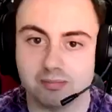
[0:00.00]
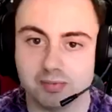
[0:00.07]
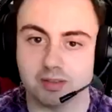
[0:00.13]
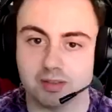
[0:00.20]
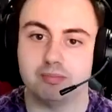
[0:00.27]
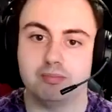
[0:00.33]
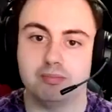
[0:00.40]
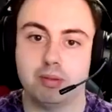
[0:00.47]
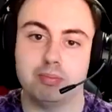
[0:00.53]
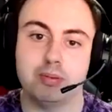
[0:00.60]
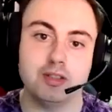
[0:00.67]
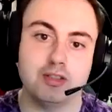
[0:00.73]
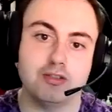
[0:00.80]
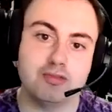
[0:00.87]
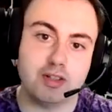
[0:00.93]
just
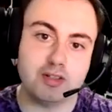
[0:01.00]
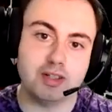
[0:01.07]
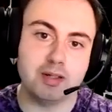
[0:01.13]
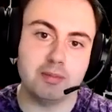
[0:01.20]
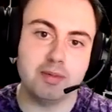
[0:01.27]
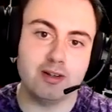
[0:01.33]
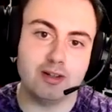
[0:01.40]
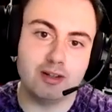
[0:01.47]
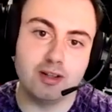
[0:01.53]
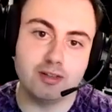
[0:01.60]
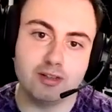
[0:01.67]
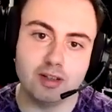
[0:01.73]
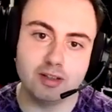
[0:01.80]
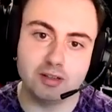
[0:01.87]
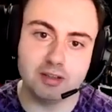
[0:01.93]
put your phone in the mirror
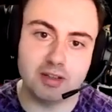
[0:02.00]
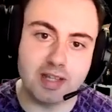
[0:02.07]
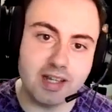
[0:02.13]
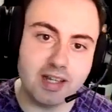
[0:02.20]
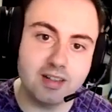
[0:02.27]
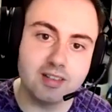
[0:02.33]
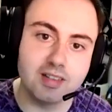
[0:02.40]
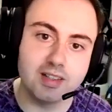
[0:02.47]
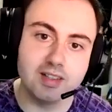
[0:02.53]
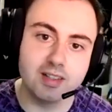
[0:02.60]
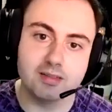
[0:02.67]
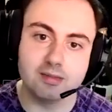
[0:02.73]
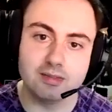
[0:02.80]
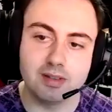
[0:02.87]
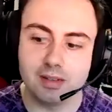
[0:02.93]
like you're there.
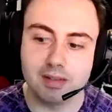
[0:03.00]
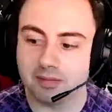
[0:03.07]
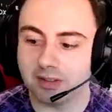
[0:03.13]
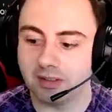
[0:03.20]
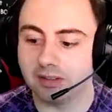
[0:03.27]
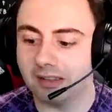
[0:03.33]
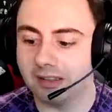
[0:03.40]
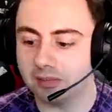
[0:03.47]
So that was